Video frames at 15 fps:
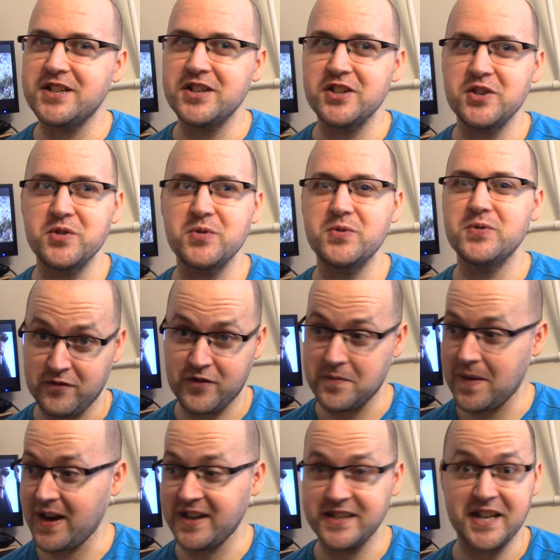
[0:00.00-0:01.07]
to use for
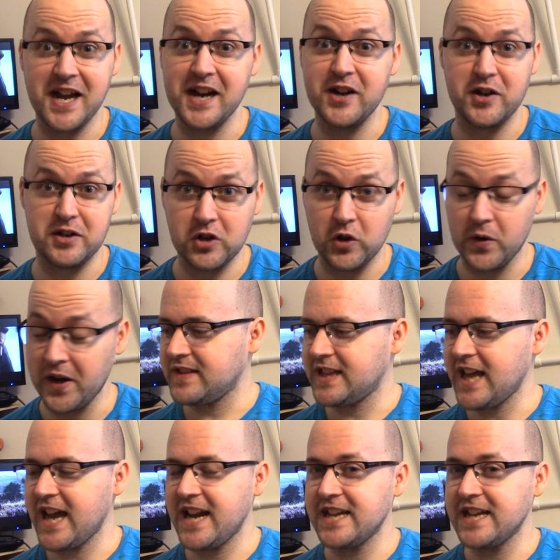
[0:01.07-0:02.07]
my entire career that